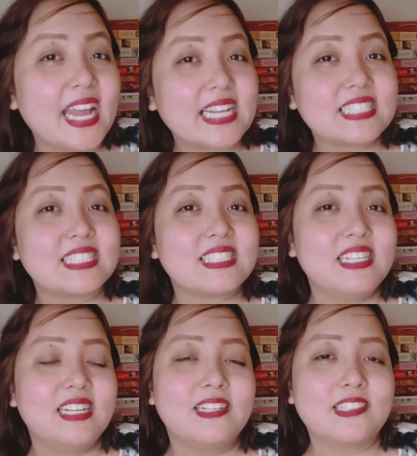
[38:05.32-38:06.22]
next?
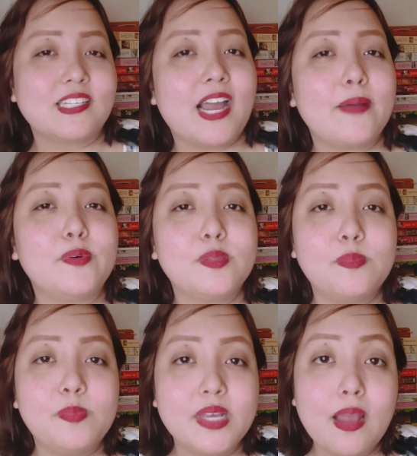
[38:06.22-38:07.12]
I would
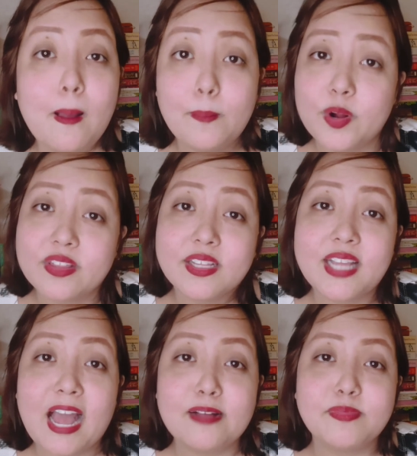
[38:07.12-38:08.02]
be more than
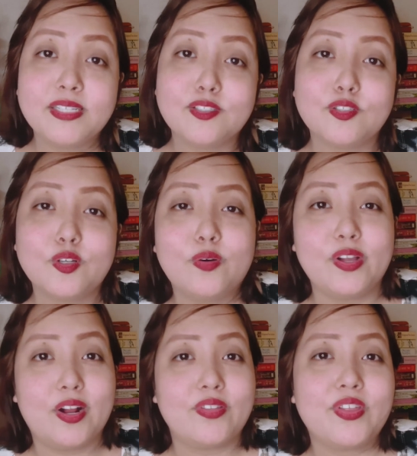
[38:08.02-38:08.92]
happy to know
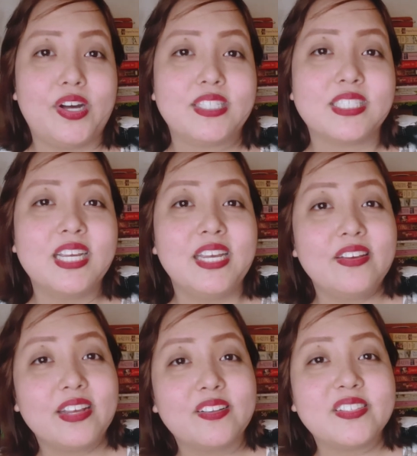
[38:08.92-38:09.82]
your thoughts.
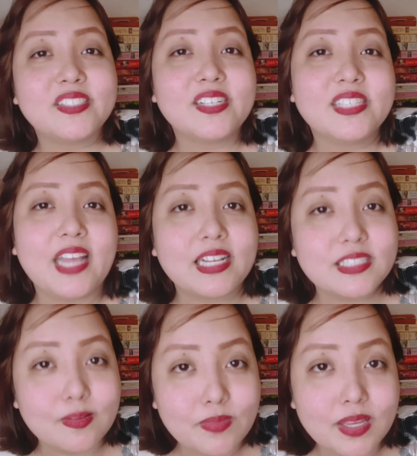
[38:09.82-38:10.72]
You can also
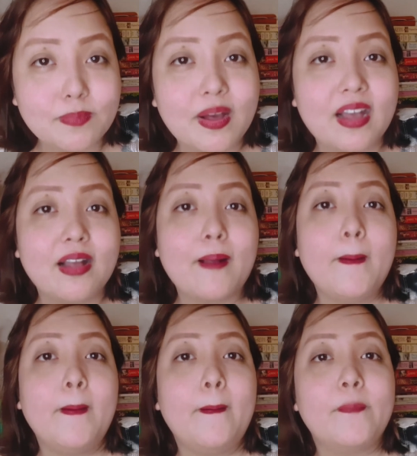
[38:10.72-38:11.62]
connect to me
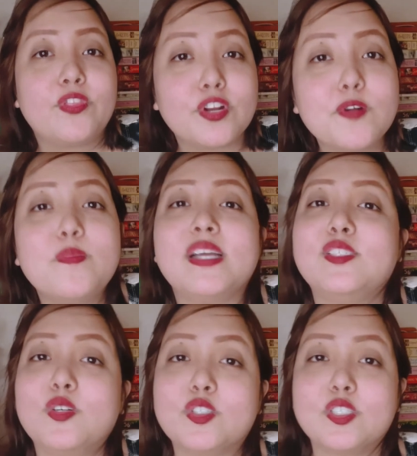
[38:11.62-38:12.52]
through my
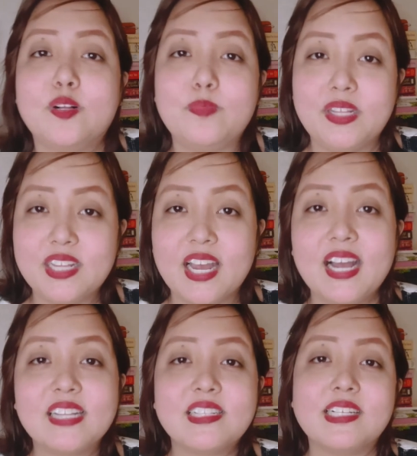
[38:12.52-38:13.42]
social media
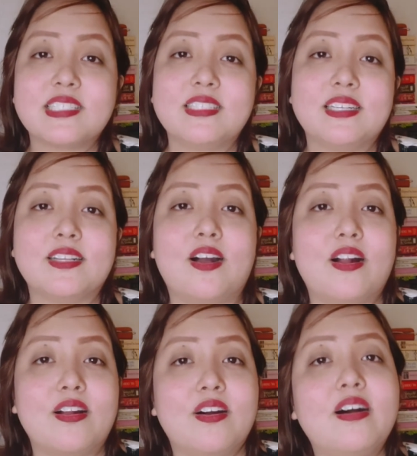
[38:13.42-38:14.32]
handles that
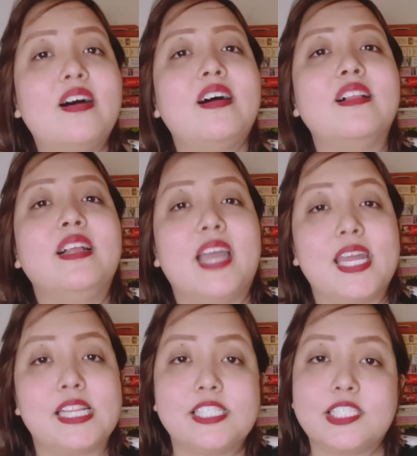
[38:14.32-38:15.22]
are all
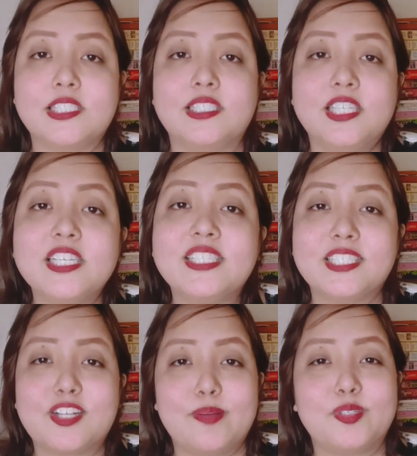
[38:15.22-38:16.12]
in the
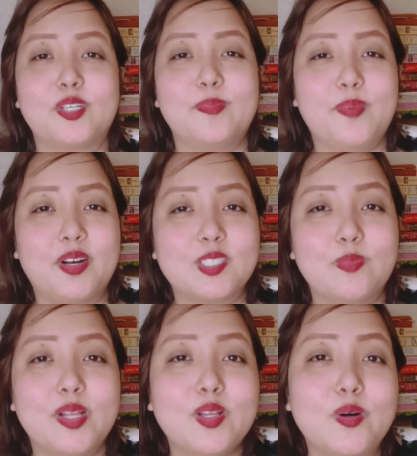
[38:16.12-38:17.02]
description
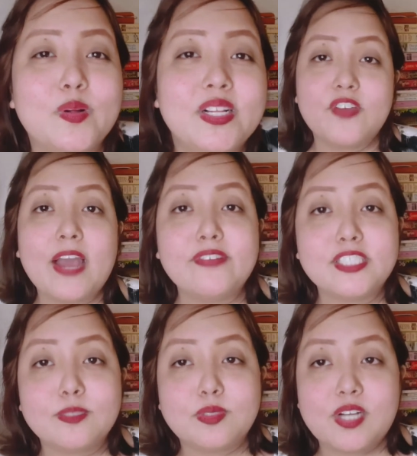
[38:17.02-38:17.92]
box below. If you
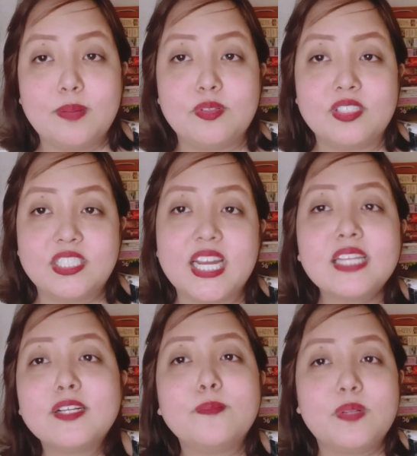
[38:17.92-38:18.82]
haven't subscribed to the
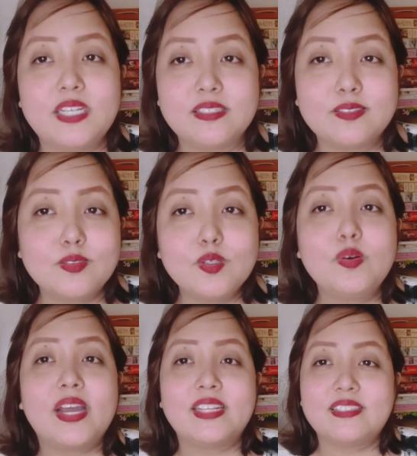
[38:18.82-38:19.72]
channel, please
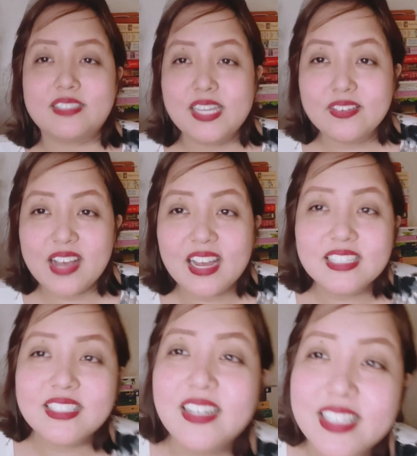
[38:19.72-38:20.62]
do, and I'll see you
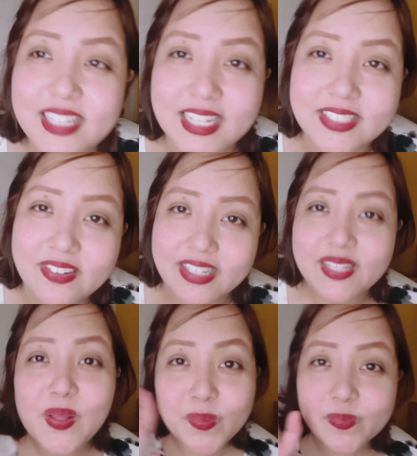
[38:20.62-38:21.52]
guys on the next
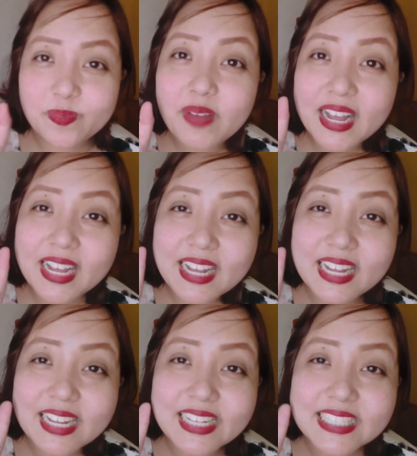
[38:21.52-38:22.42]
one.
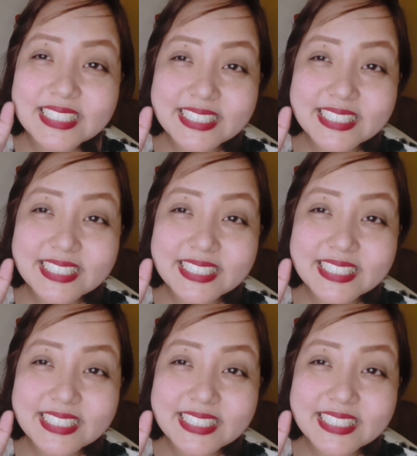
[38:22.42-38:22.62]
Bye!